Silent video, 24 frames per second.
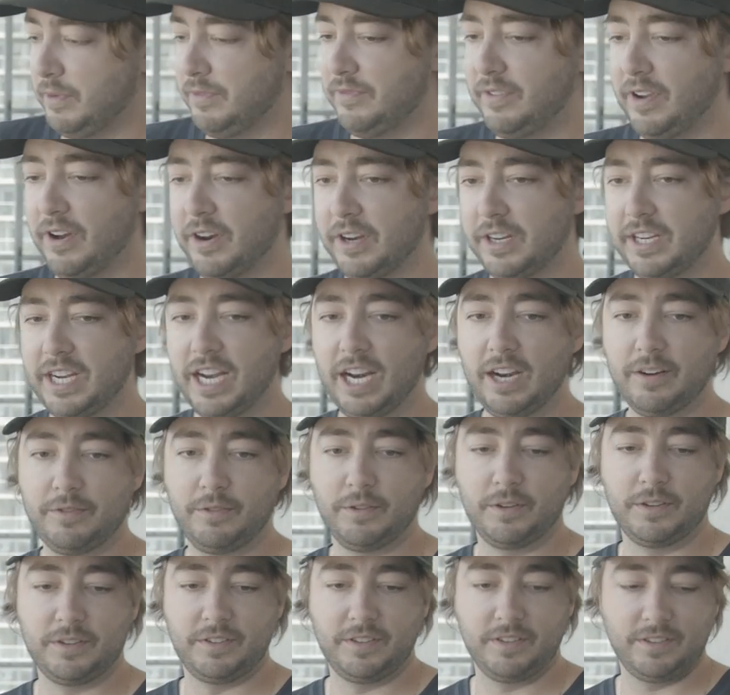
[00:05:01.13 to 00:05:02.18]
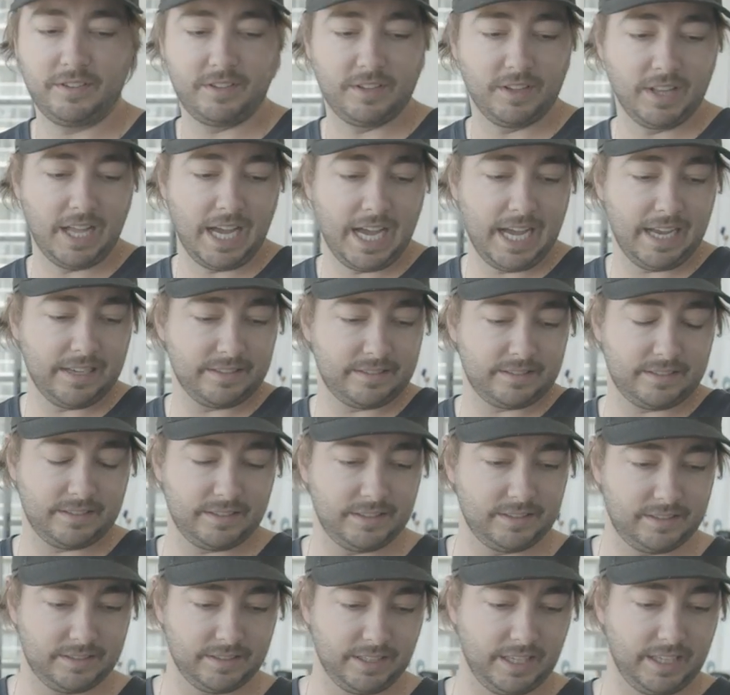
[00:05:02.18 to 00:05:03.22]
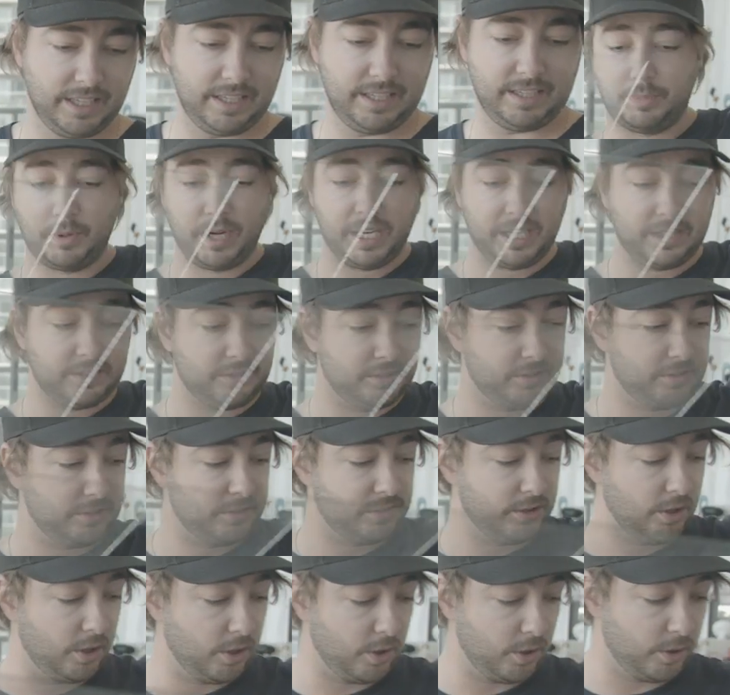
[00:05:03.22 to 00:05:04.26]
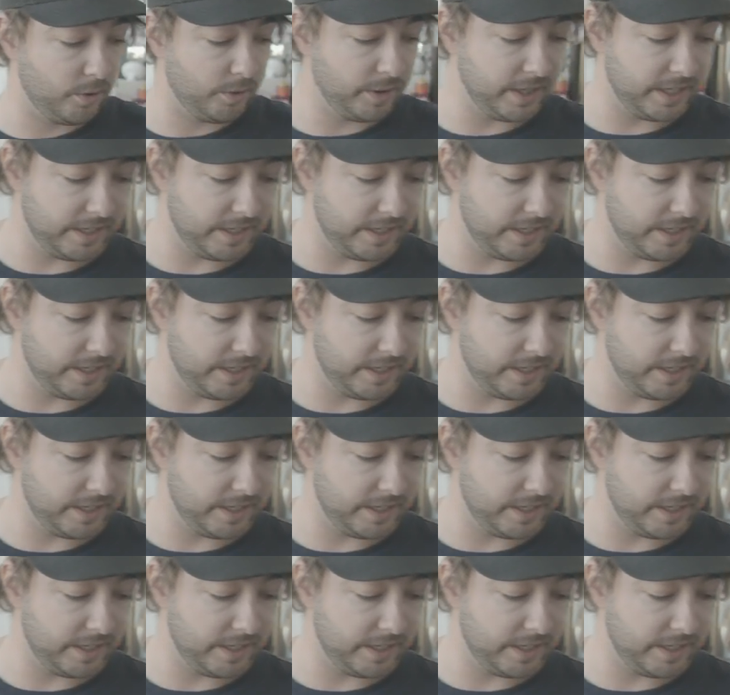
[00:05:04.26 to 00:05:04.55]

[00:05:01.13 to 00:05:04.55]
be very careful because this glass, it's like breaks so